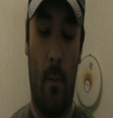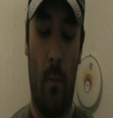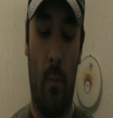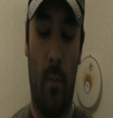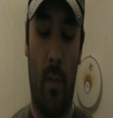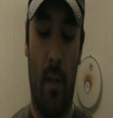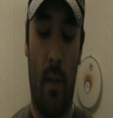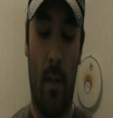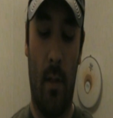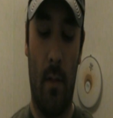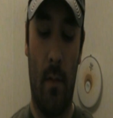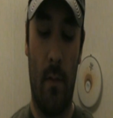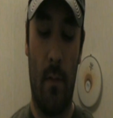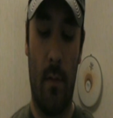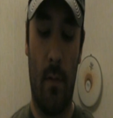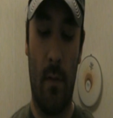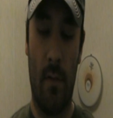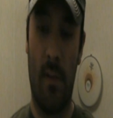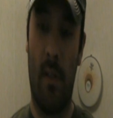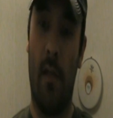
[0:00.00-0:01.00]
will make
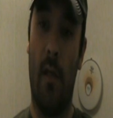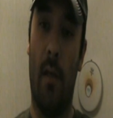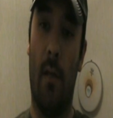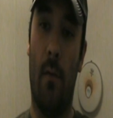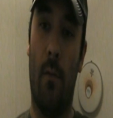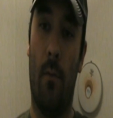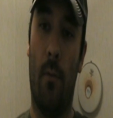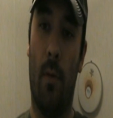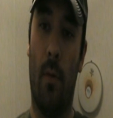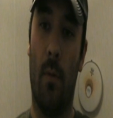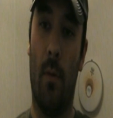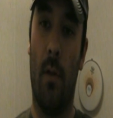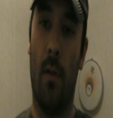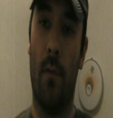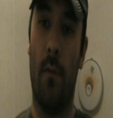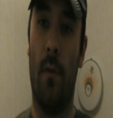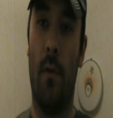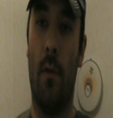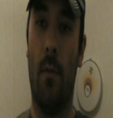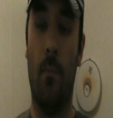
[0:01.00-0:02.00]
it stay in really well.
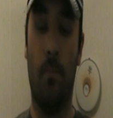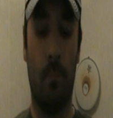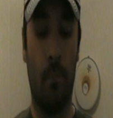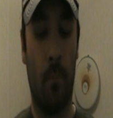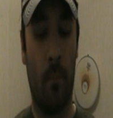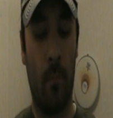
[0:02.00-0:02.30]
So